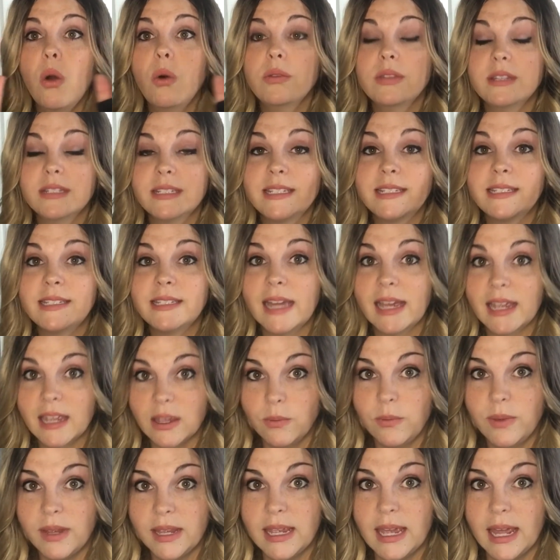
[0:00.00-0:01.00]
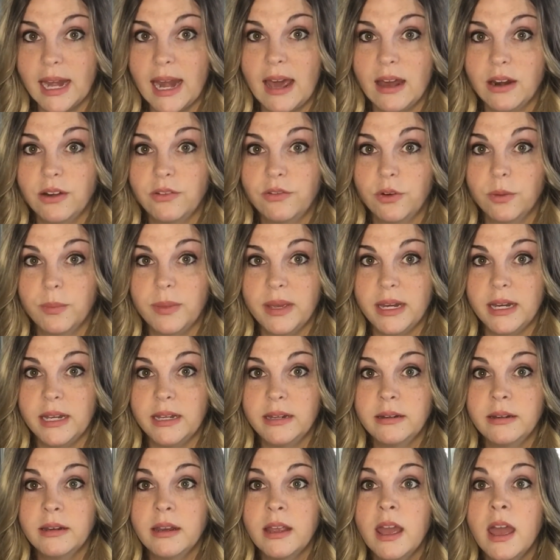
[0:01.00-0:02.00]
The second we get out of
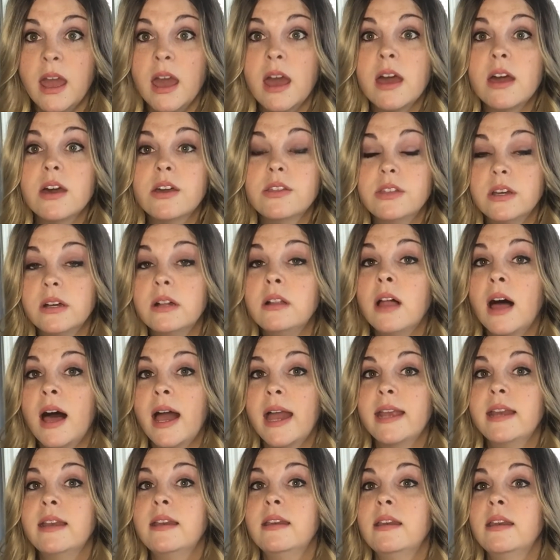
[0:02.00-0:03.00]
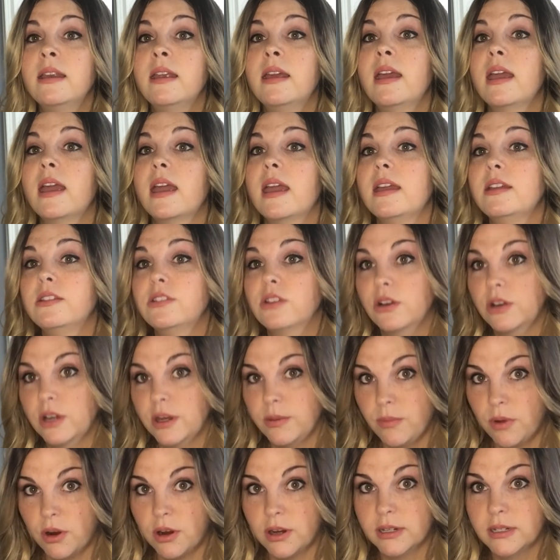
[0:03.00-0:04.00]
Forbidden, the line is already
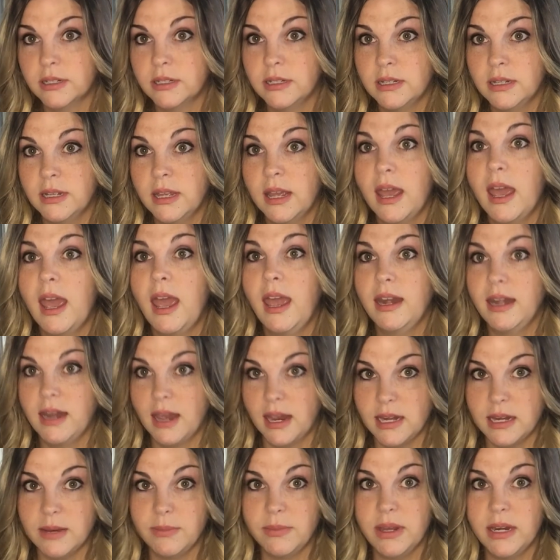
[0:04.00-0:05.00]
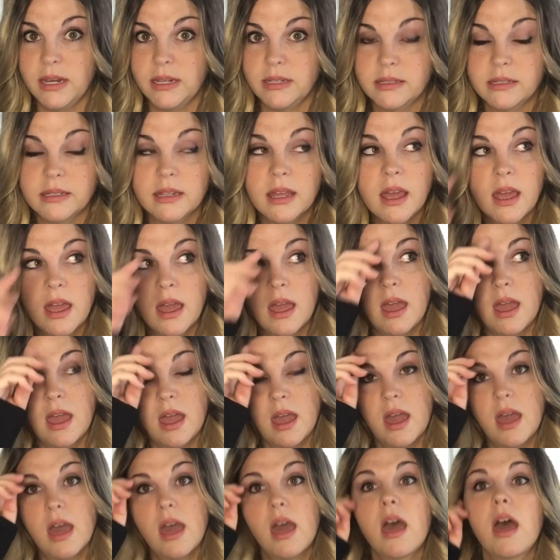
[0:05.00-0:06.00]
marked at 90 minutes.
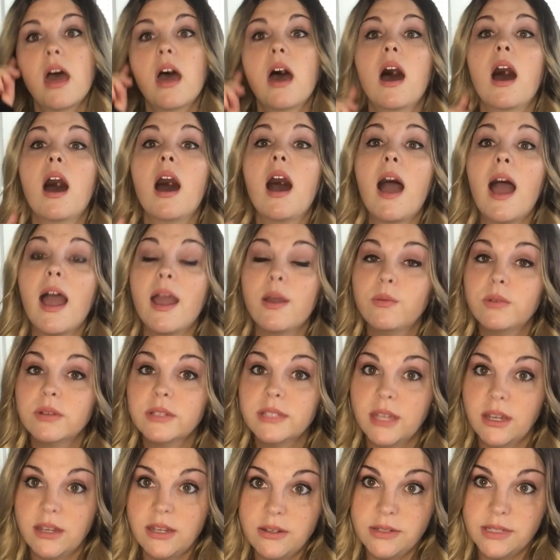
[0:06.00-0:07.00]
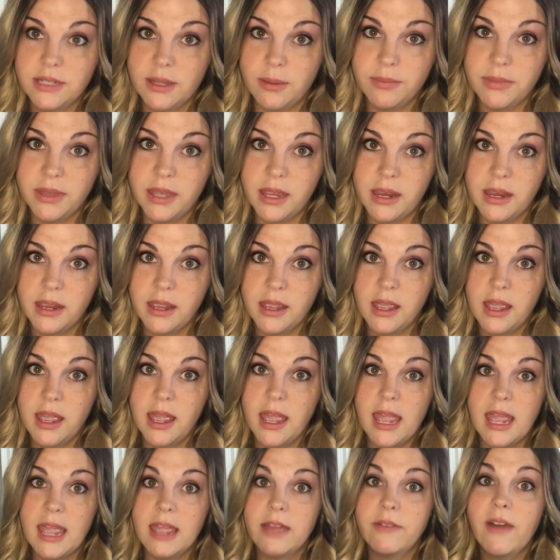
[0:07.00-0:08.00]
I will tell you something.
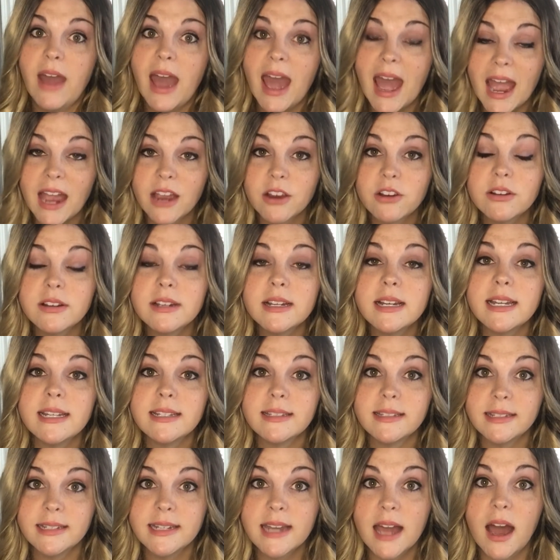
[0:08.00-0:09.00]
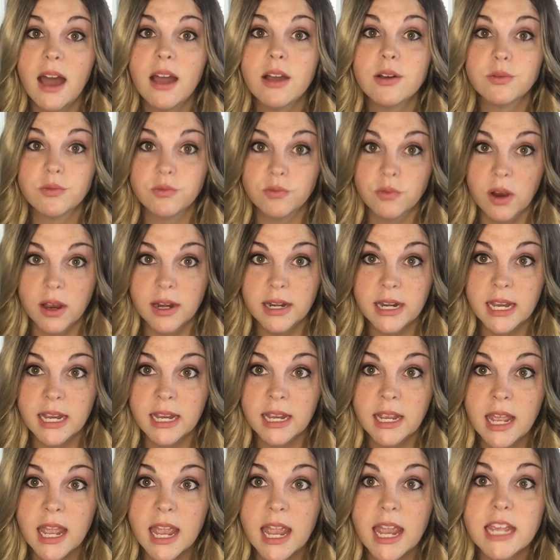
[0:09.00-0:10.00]
If Hagrid is not
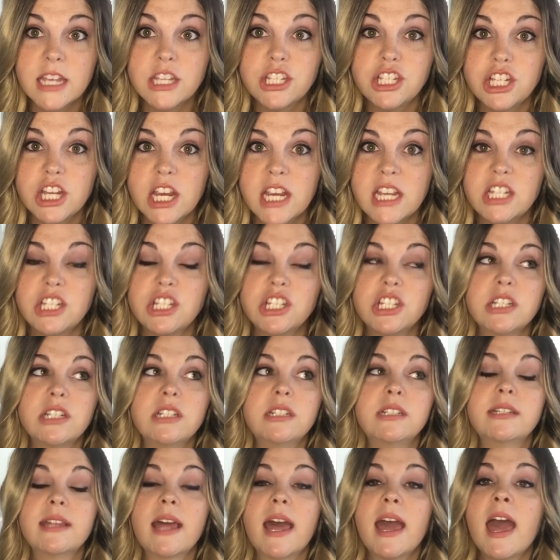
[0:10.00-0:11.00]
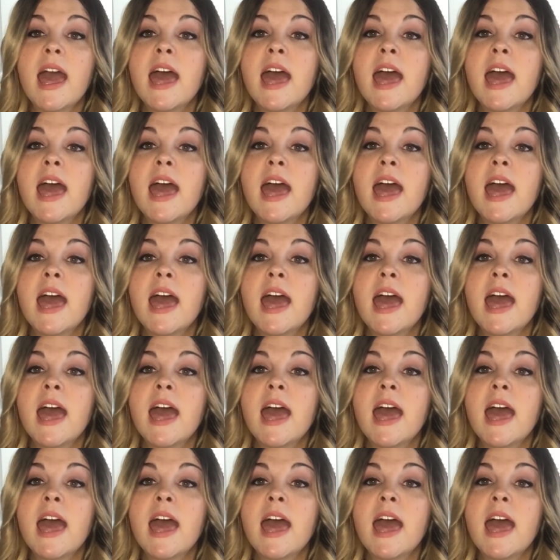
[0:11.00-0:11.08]
running, it changes